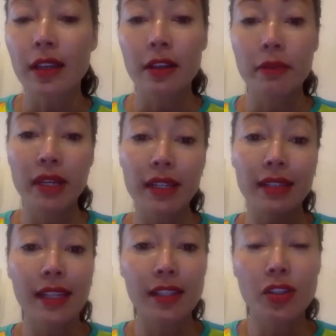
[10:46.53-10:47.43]

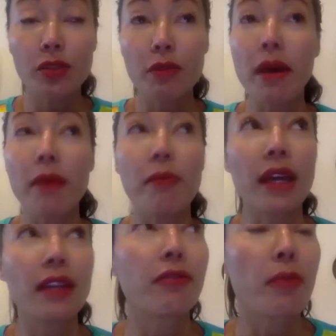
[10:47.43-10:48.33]
Because as you
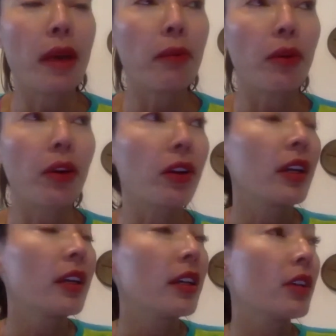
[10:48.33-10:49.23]
might have remembered,
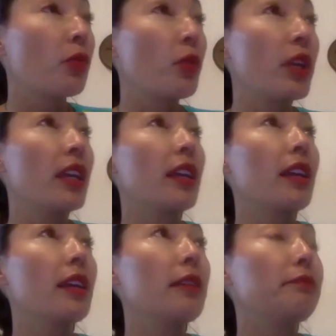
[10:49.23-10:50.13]

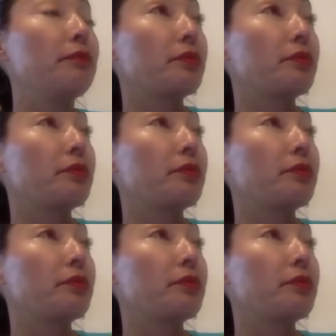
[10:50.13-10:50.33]
we